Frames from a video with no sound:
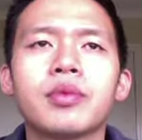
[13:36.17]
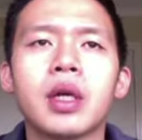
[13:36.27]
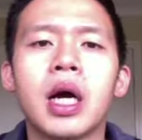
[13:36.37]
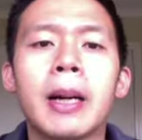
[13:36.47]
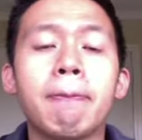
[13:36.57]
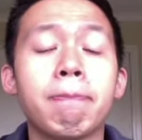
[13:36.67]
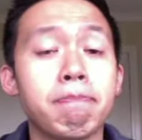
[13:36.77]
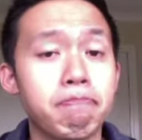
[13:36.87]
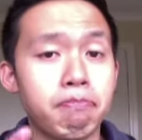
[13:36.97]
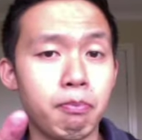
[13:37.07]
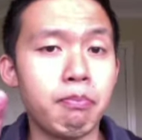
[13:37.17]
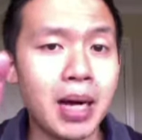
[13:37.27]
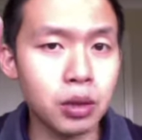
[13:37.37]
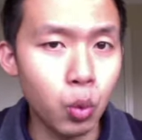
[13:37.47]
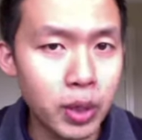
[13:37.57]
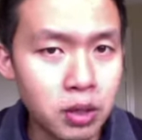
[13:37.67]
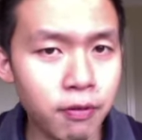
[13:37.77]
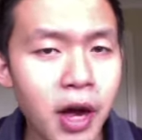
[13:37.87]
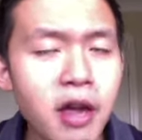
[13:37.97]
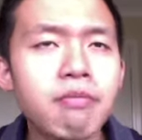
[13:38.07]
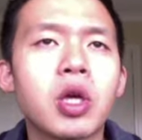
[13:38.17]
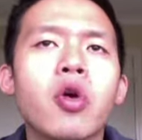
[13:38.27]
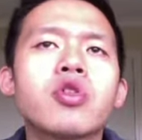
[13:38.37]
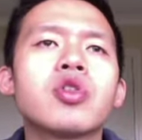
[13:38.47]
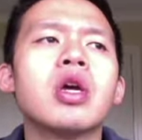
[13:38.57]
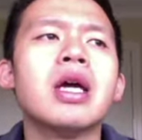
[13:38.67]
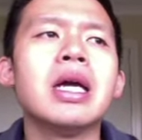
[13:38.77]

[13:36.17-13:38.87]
Um, mark the word survive, because